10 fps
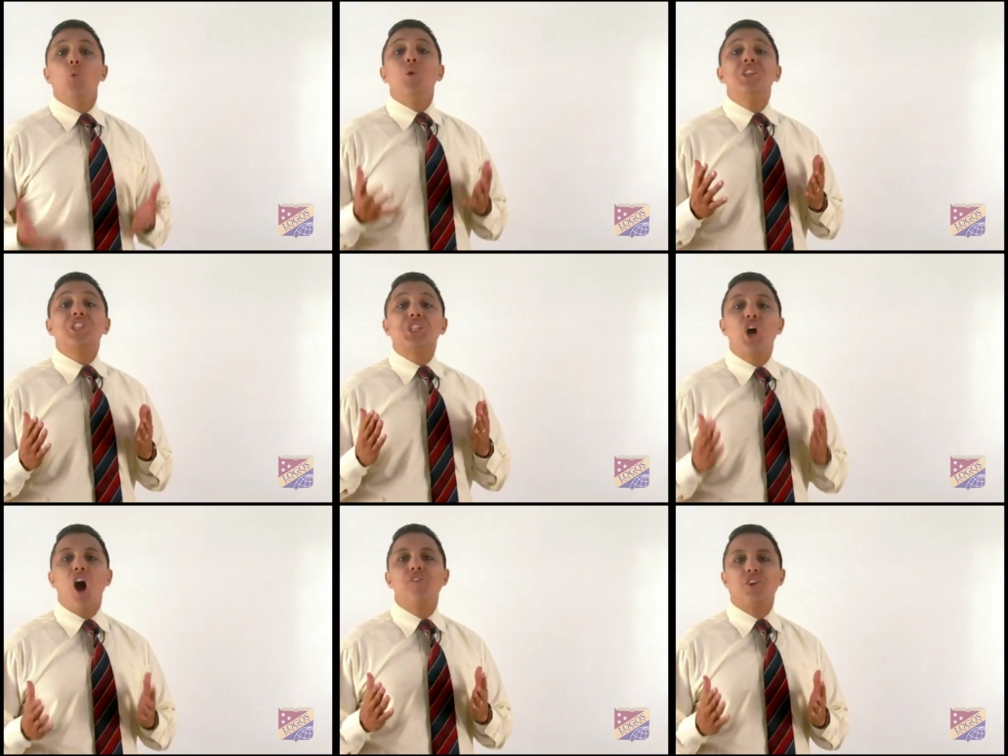We
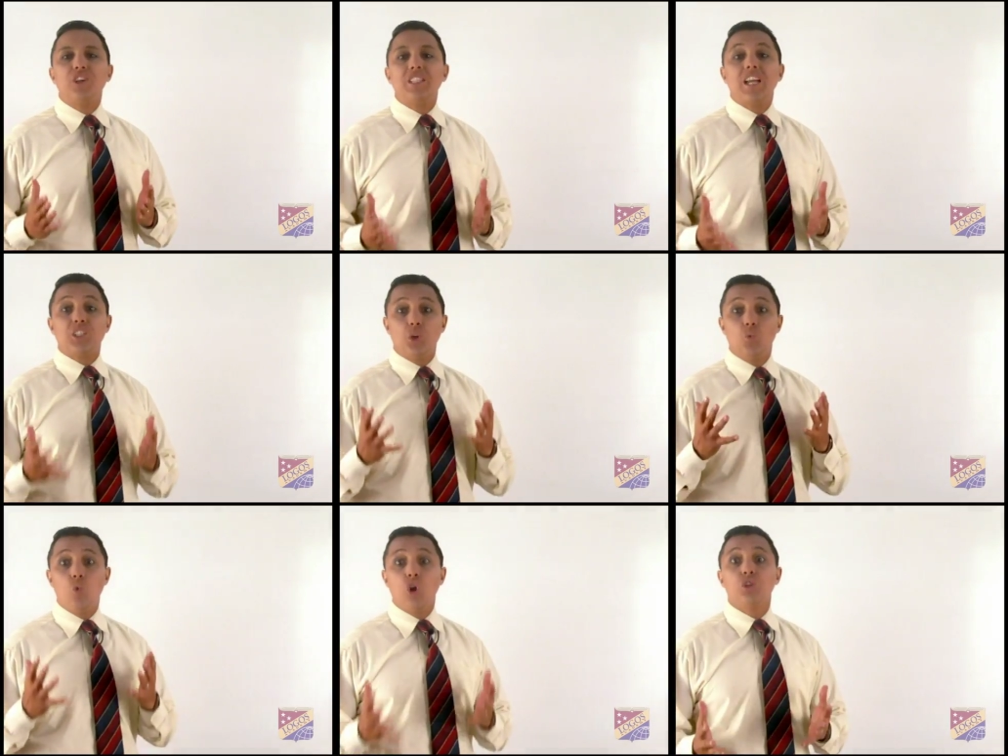discover that the
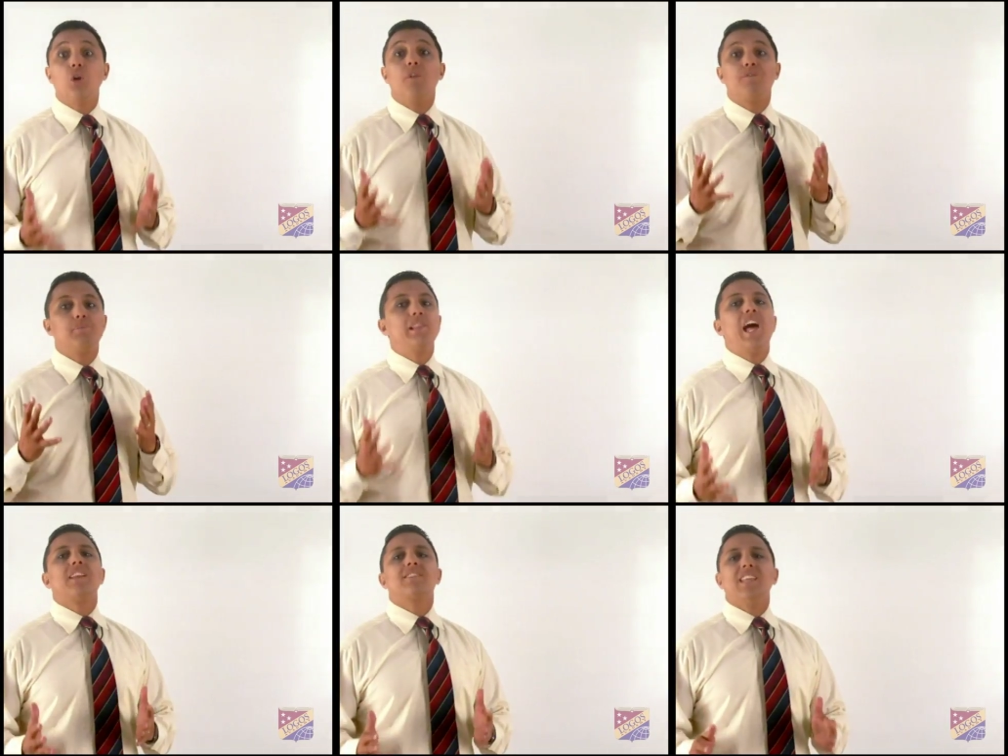world of
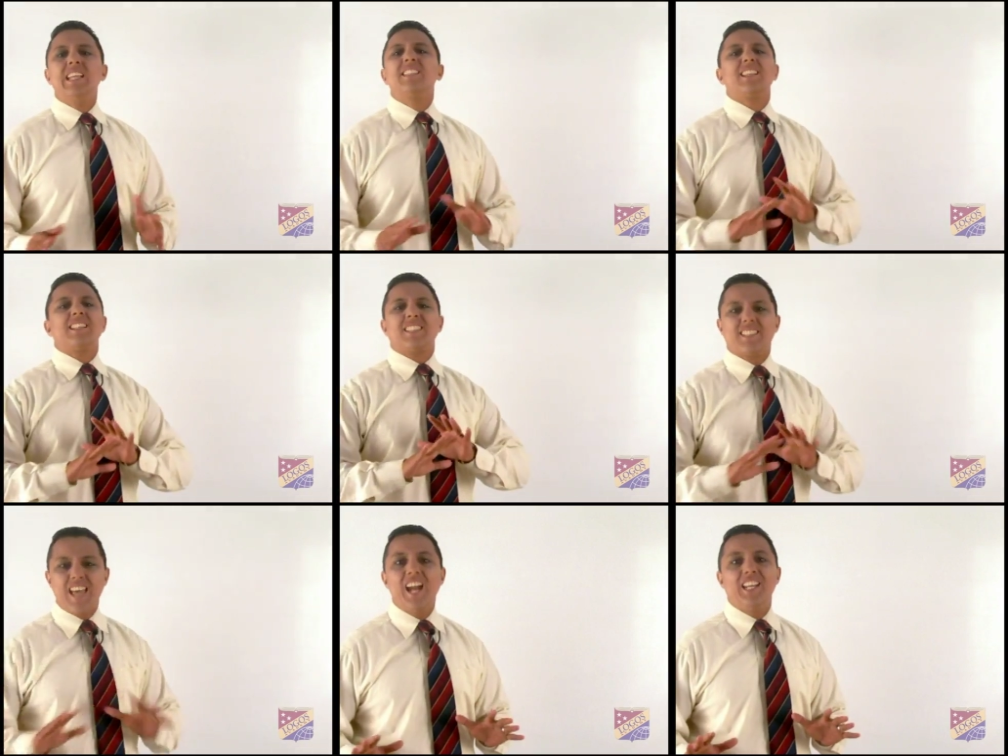plants is
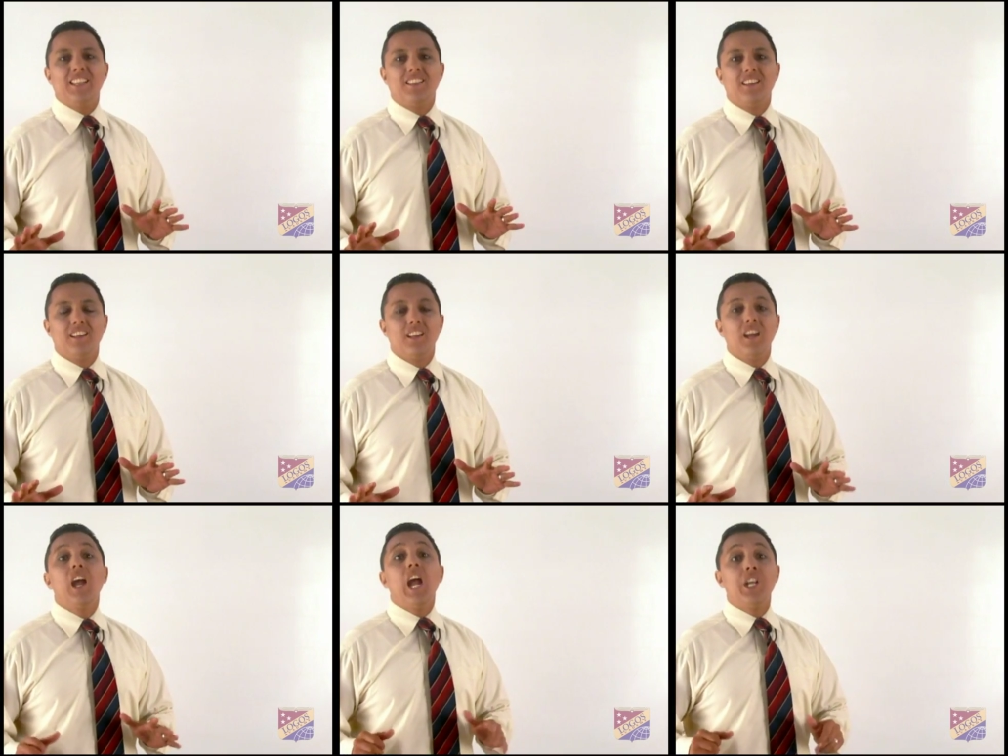exciting
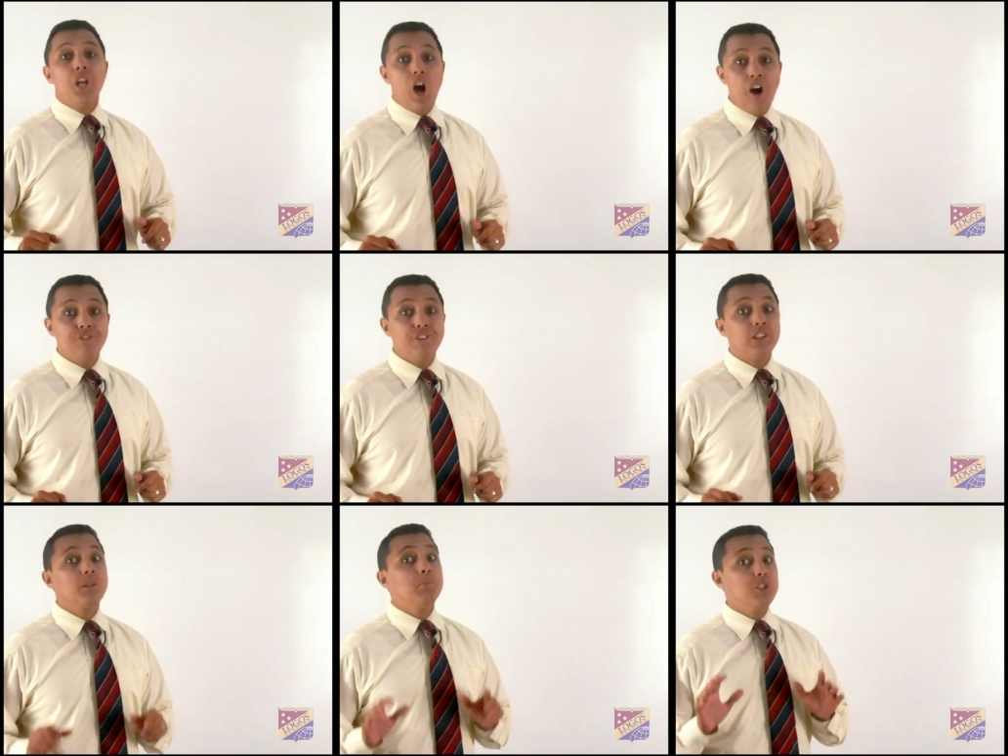and
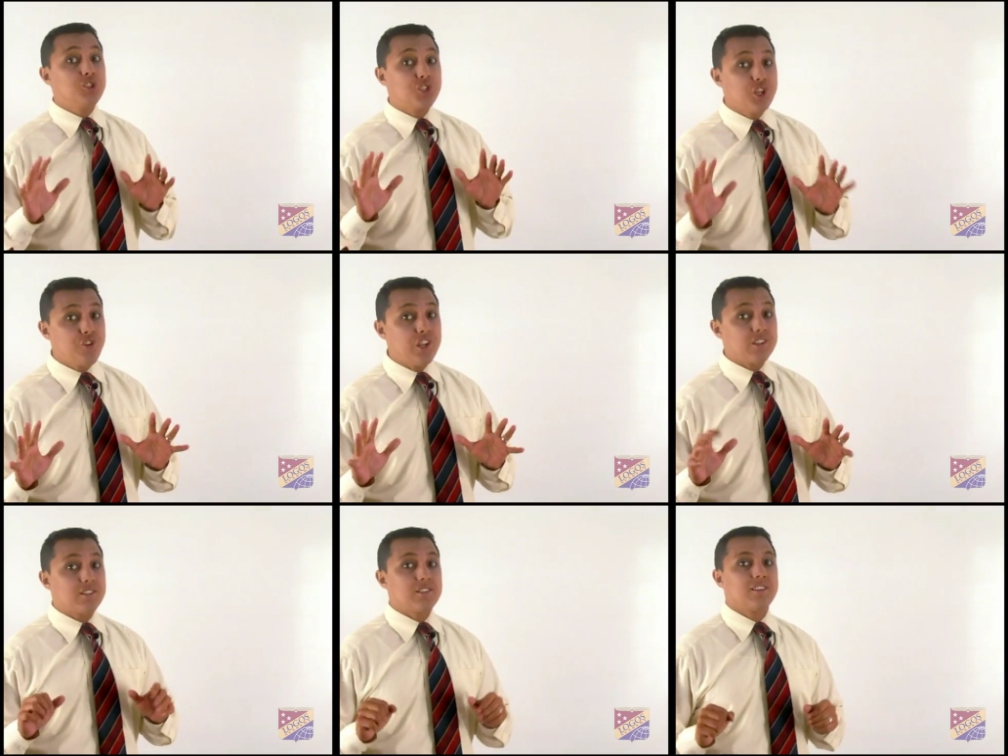often
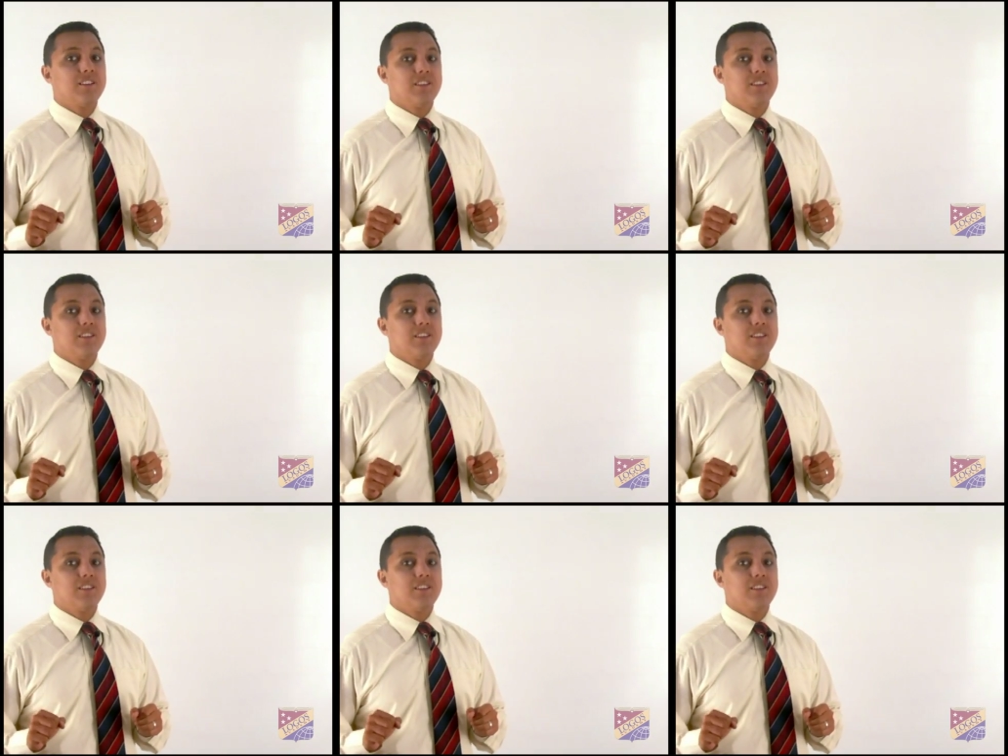mysterious.